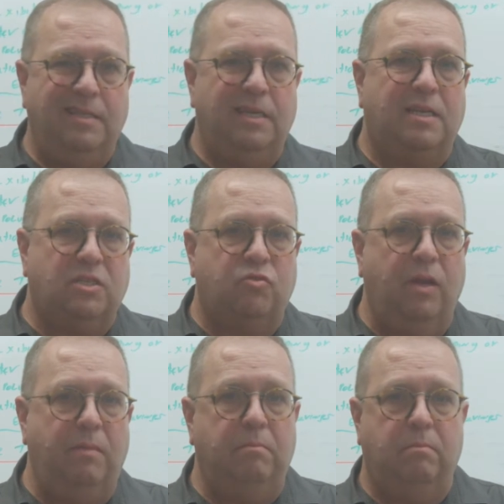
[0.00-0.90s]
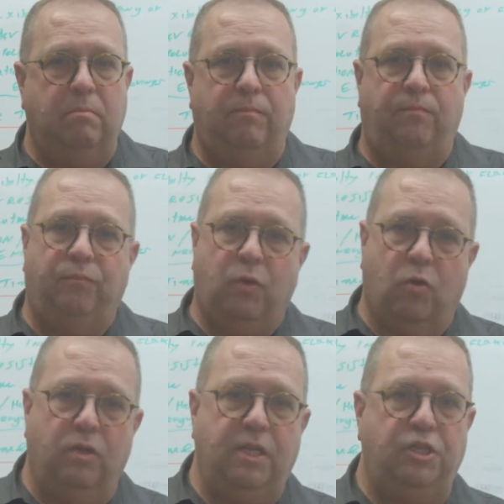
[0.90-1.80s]
is extreme
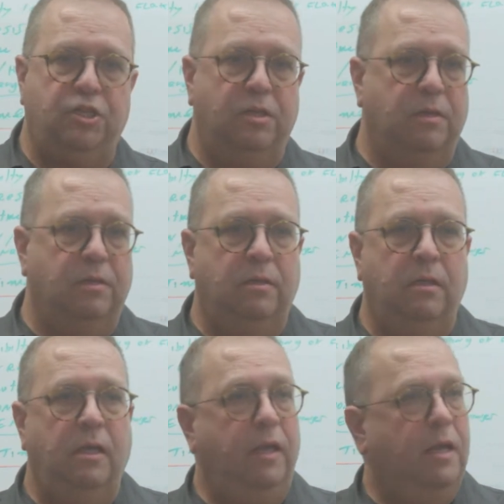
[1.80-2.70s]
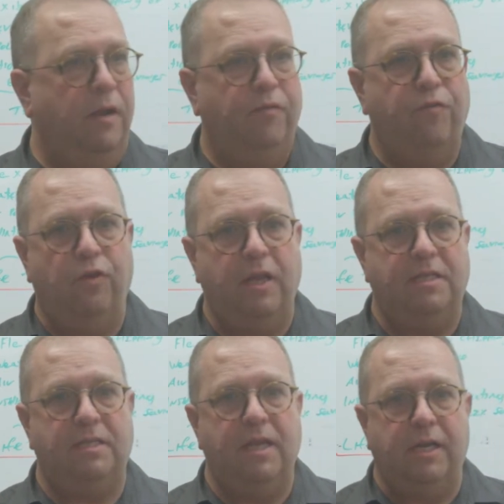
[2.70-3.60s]
condition. In
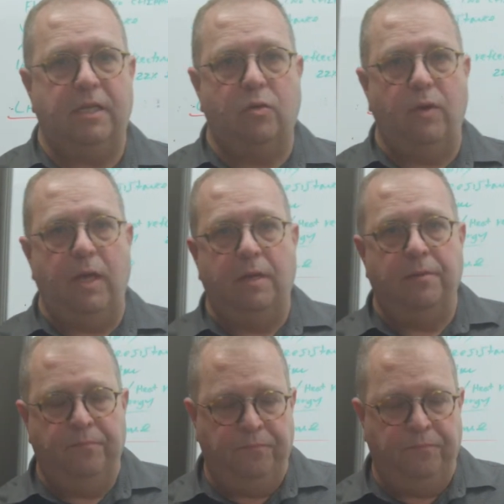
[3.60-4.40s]
California, it's the earthquake.